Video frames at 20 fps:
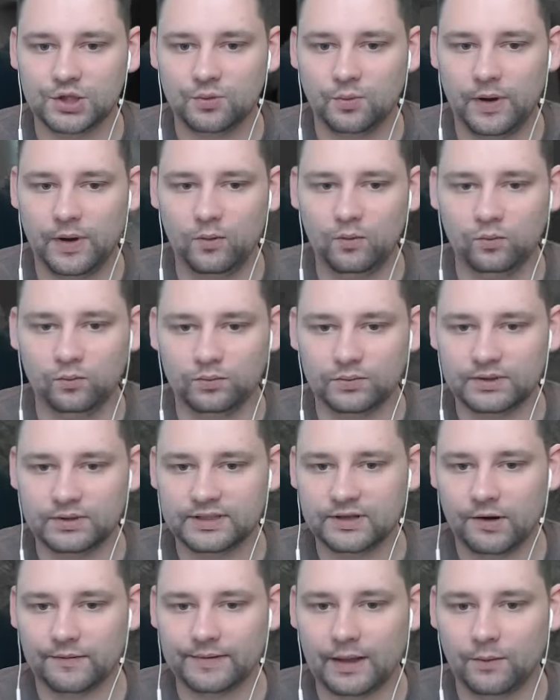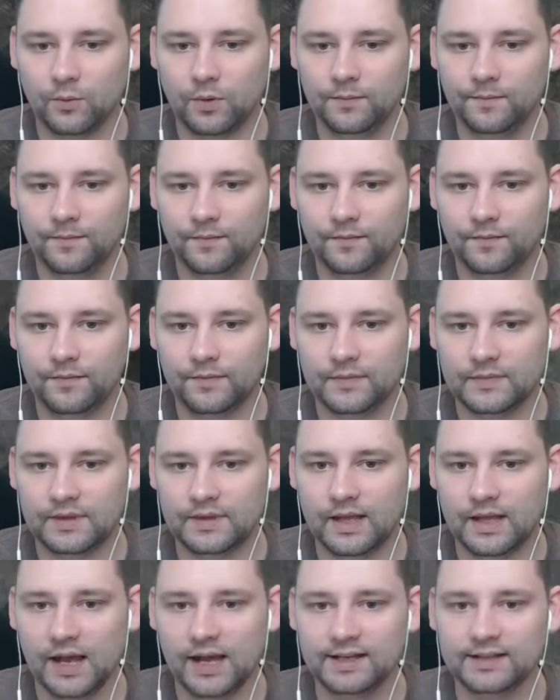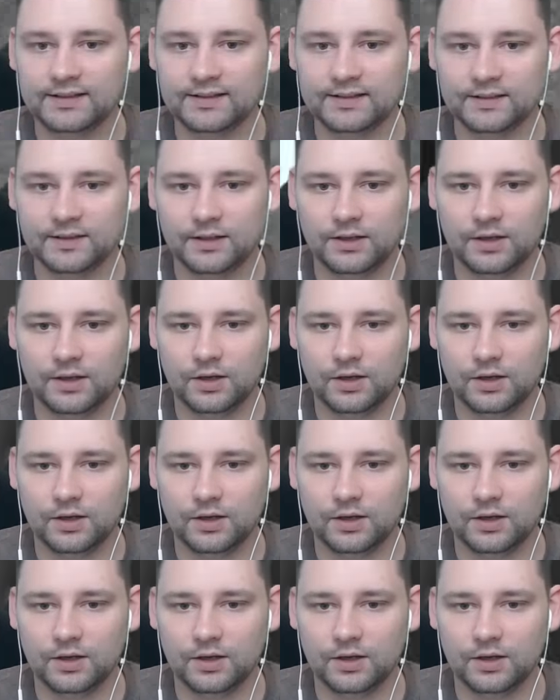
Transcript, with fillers: Ooh, let's grab that one. Nice.